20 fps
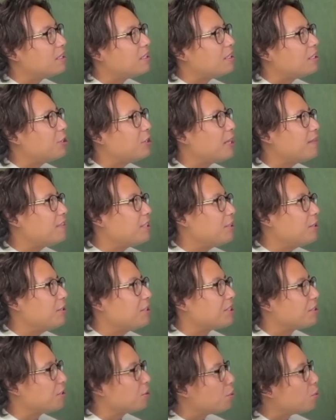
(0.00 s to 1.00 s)
Did you have to
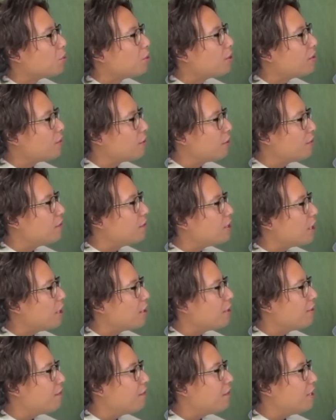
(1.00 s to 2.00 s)
go to school for
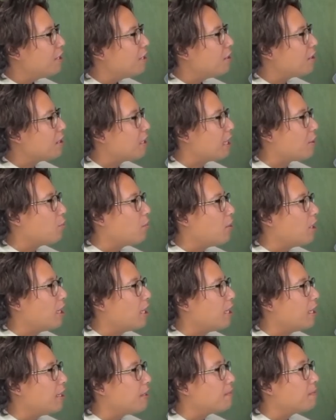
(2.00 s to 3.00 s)
photography, or like
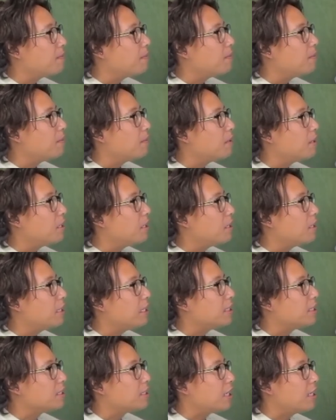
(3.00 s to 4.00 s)
what
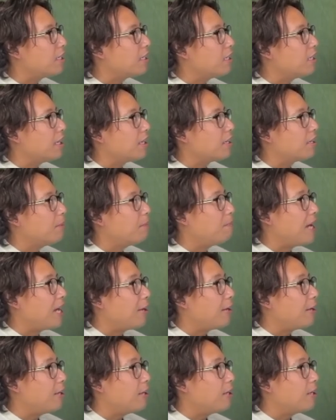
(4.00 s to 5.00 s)
is kind of like the
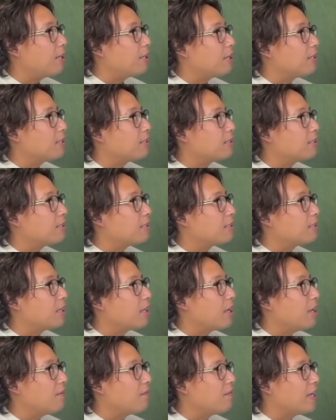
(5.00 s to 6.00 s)
barrier
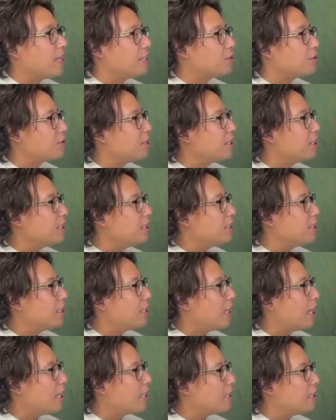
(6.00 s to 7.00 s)
of entry,
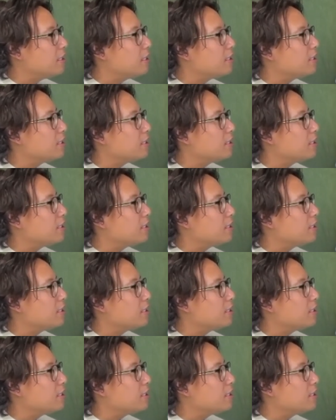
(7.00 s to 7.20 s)
I guess?